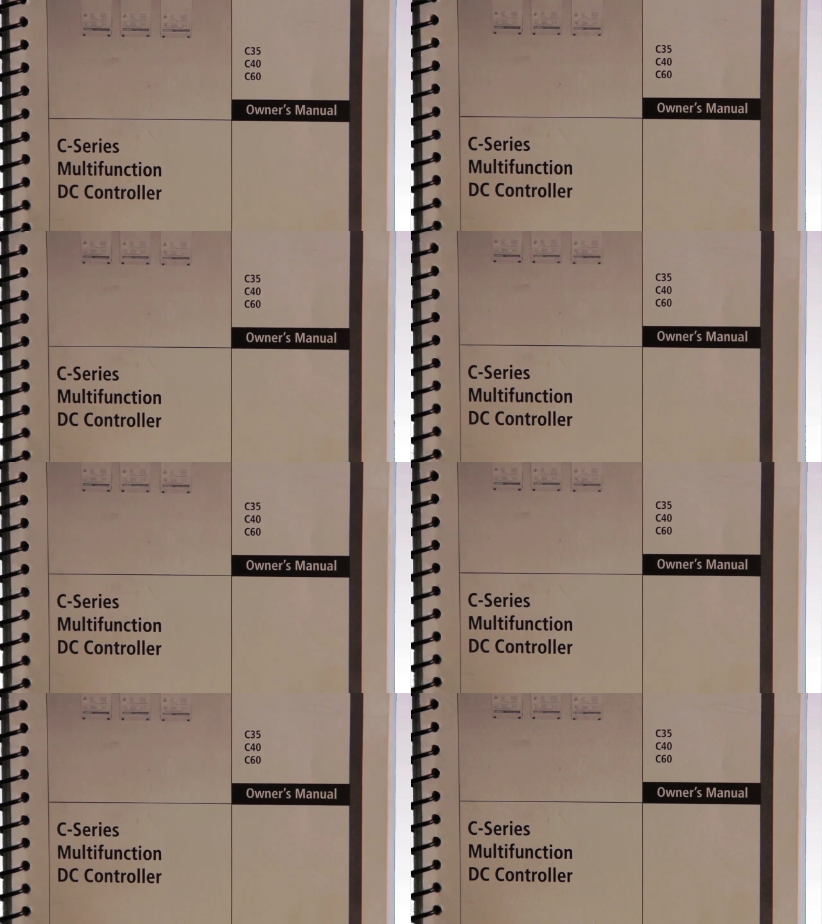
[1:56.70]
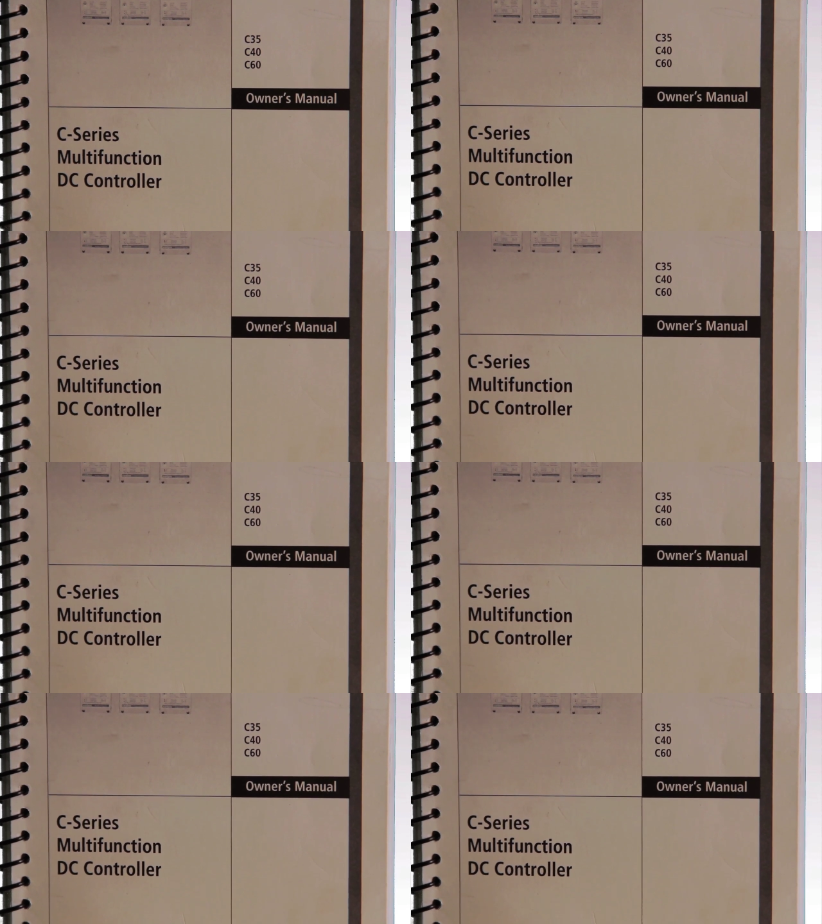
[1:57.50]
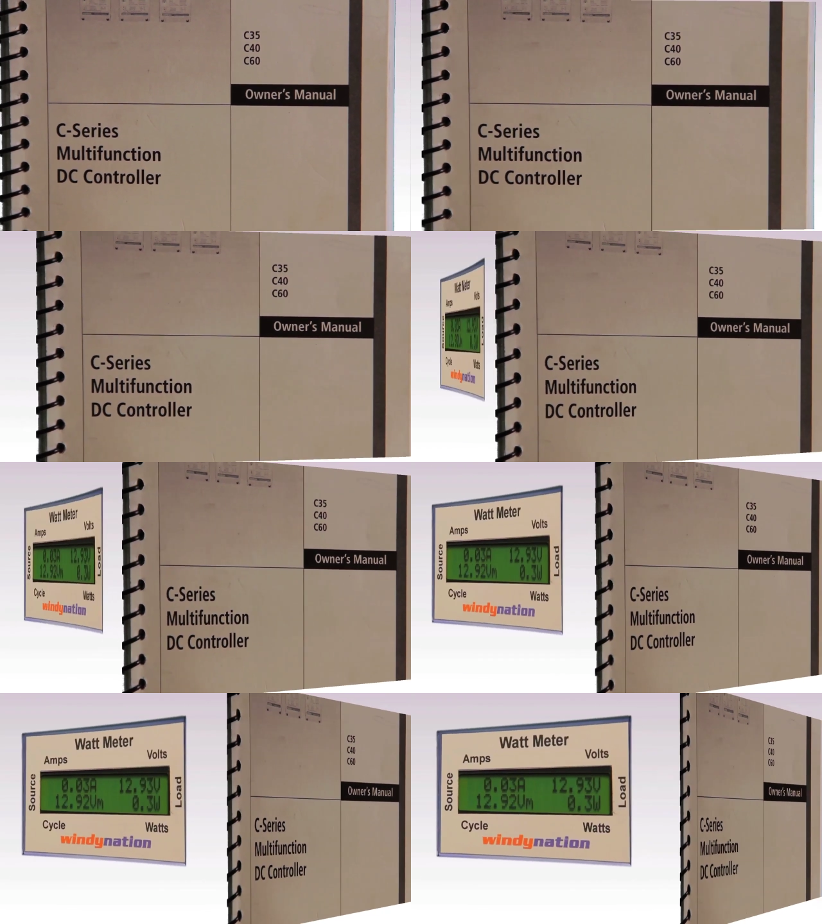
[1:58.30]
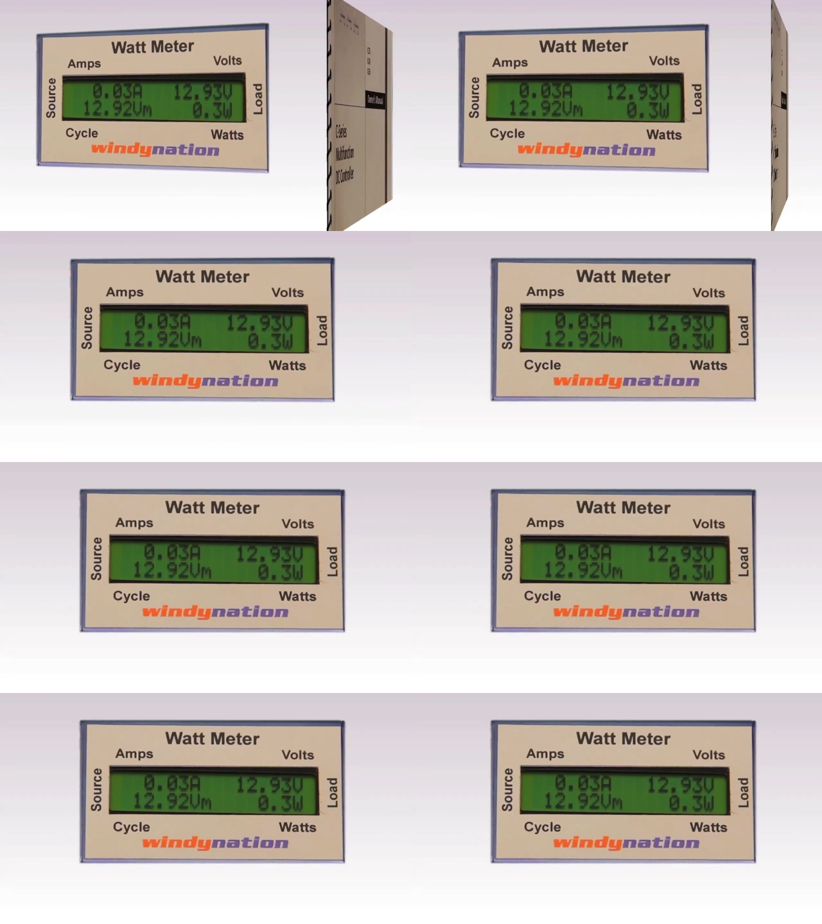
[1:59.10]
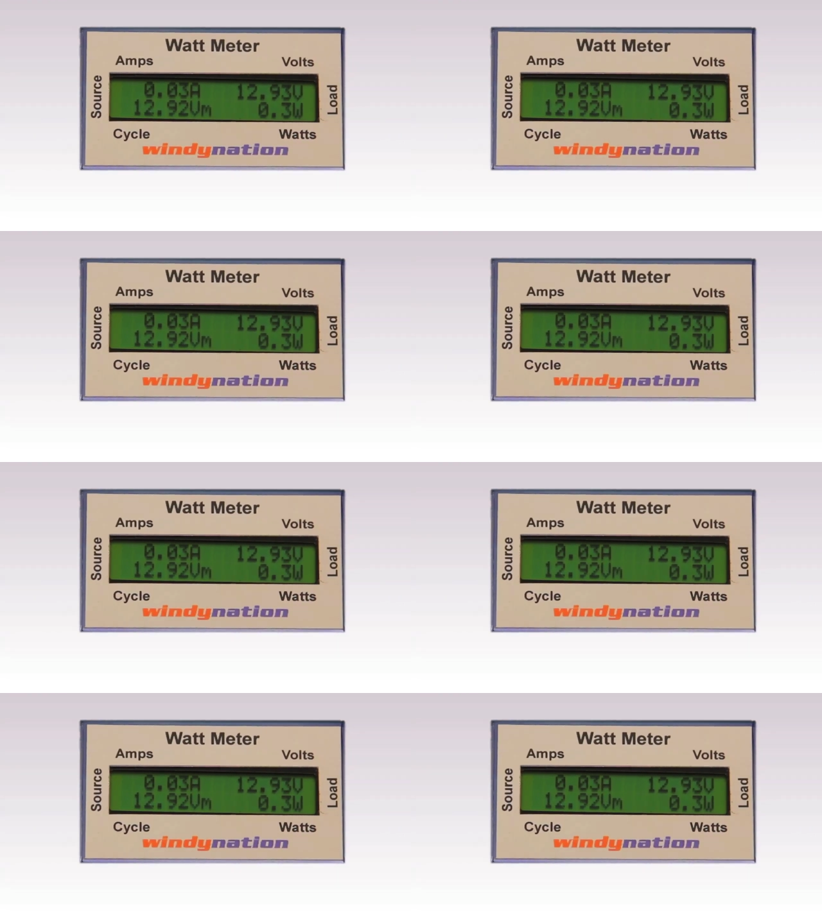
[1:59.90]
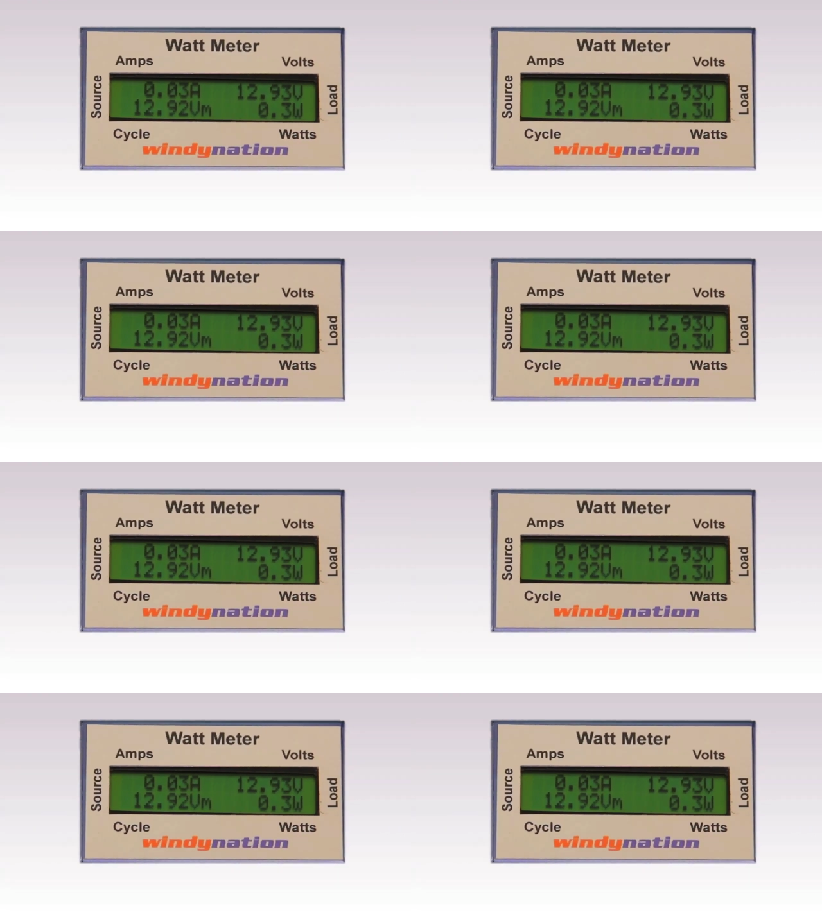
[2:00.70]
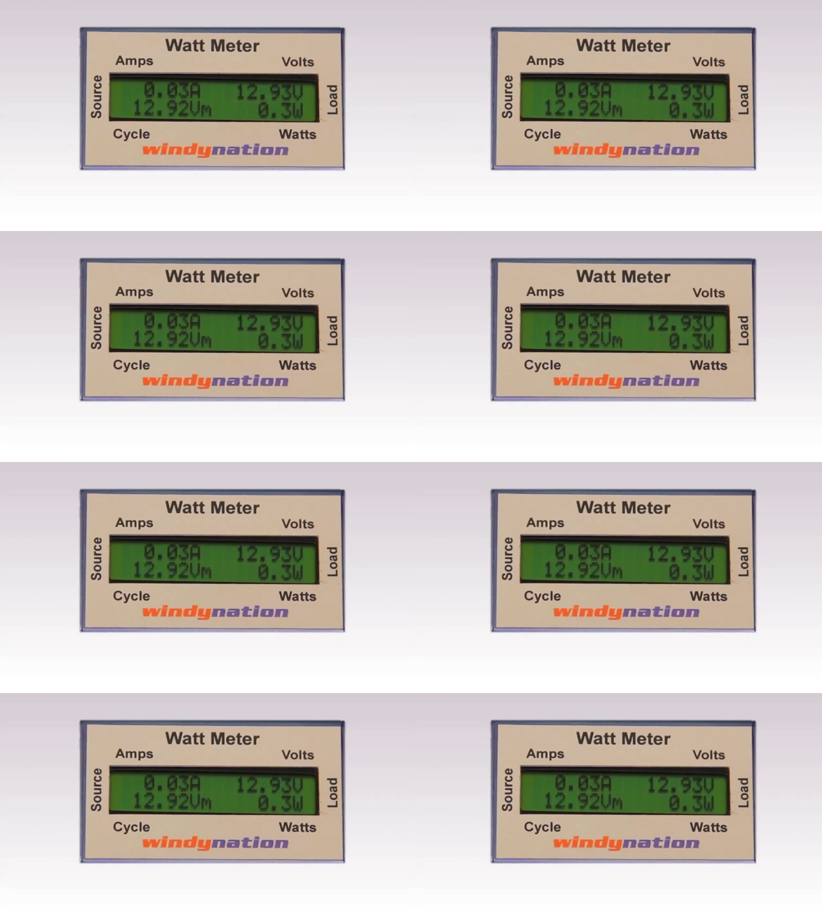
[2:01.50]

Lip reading: No face is visible, so there are no lips to read.